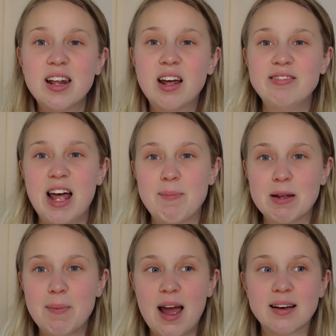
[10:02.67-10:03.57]
enough
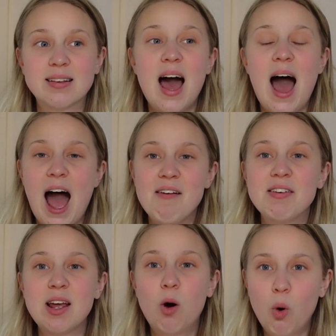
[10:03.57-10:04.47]
nappy bags,
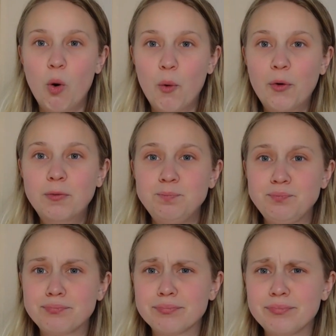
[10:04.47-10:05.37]
having it all
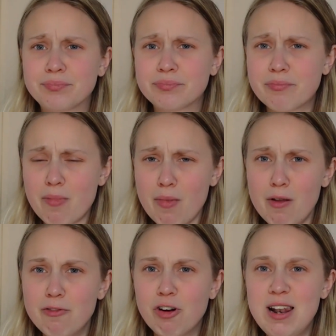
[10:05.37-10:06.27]

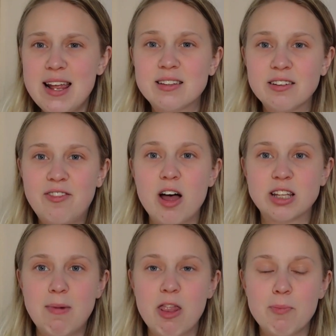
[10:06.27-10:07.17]
for at least the
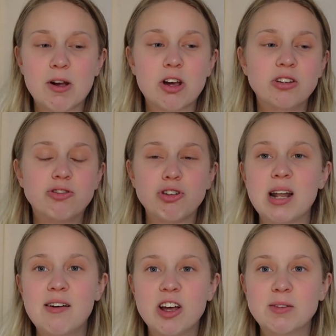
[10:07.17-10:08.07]
first month, because during
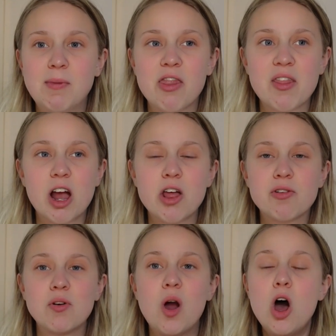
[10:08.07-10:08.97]
that first month they go
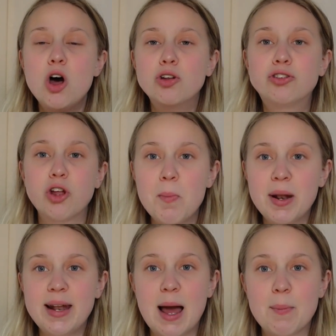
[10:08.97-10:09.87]
through so
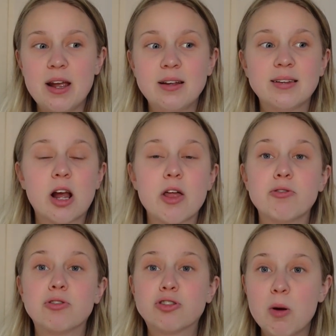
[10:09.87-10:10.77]
many nappies, they go
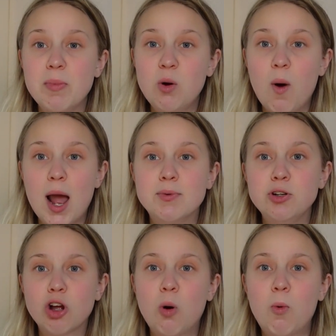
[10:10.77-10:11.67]
through so many wipes.
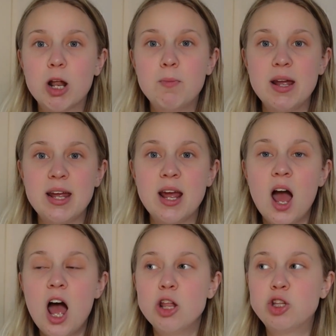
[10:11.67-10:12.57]
You don't want to be
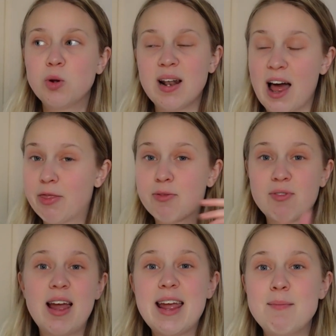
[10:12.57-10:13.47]
doing that
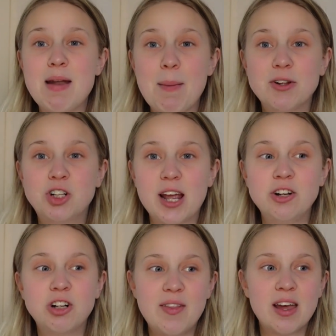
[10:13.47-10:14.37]
3 a.m. nappy
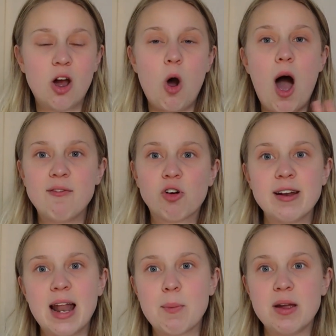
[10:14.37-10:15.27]
change and then go, oh, I haven't got
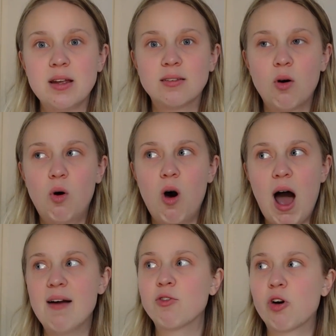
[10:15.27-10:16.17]
any nappies, or I
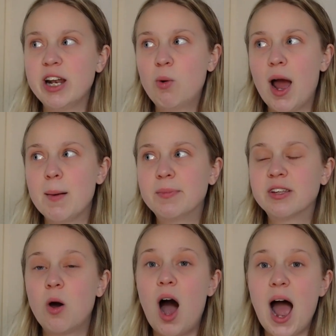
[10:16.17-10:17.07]
haven't got any wipes.
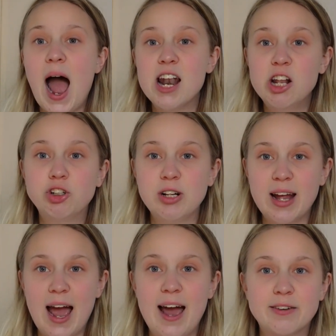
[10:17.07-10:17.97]
So I literally
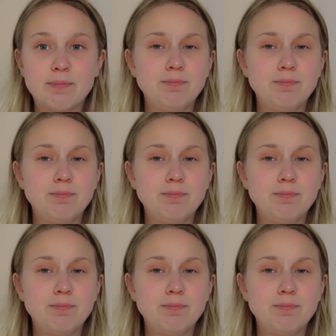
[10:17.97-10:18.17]
had,